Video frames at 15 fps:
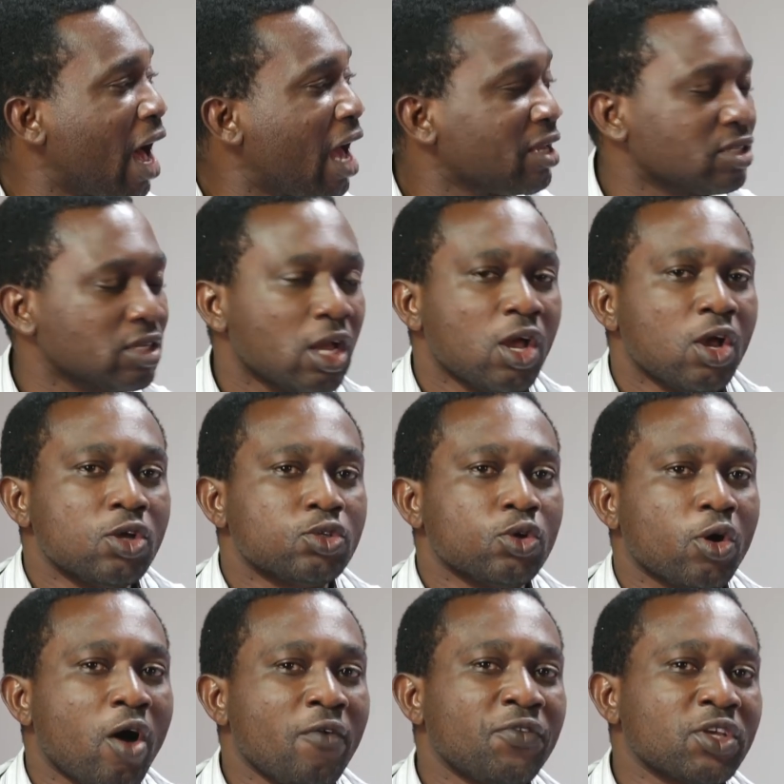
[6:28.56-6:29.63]
our I's.
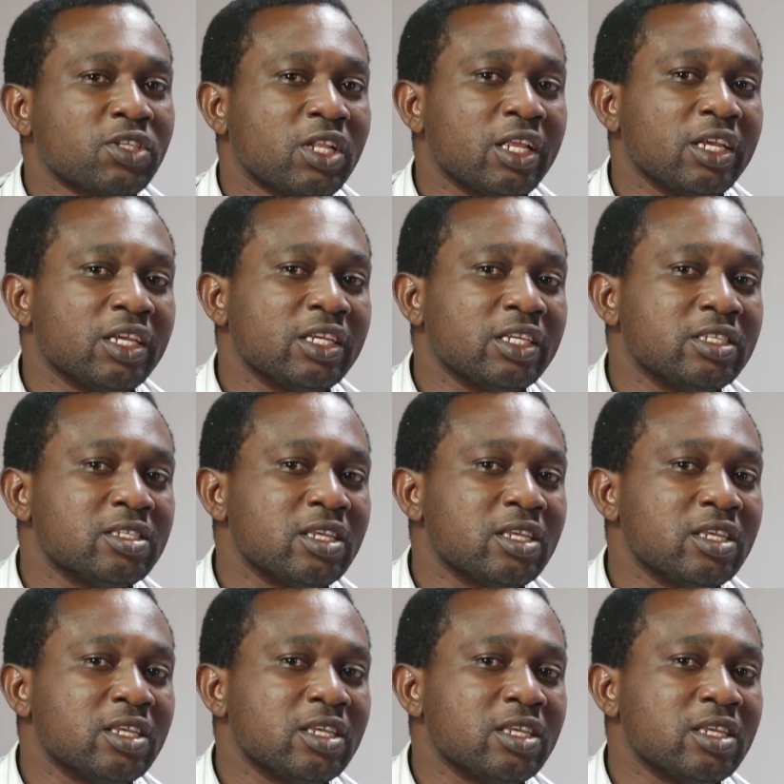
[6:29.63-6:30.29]
So obviously,